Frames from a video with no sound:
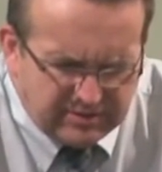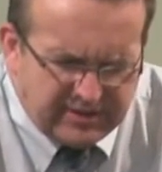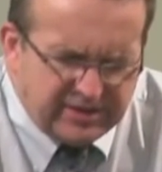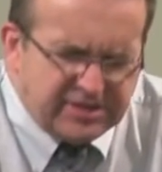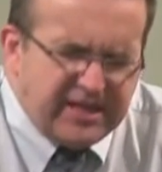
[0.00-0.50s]
That
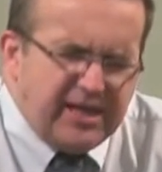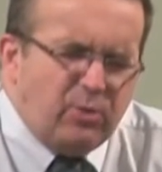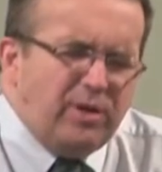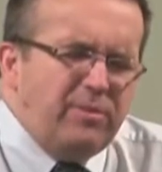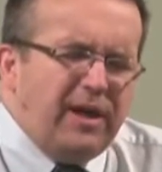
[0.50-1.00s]
in a day
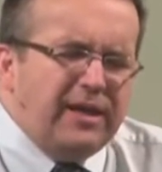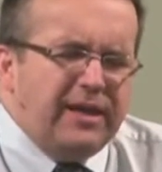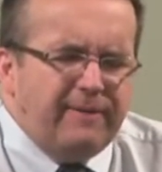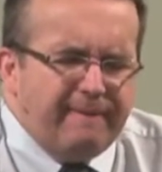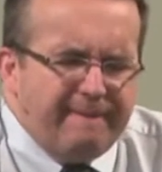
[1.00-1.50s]
when
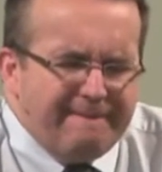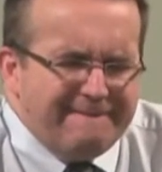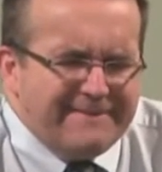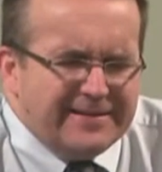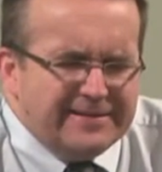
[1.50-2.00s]
many
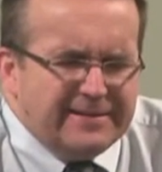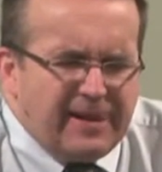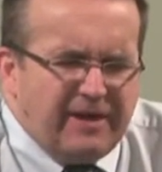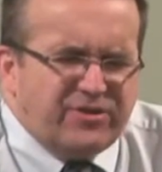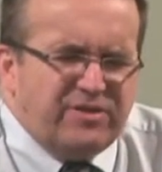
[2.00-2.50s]
have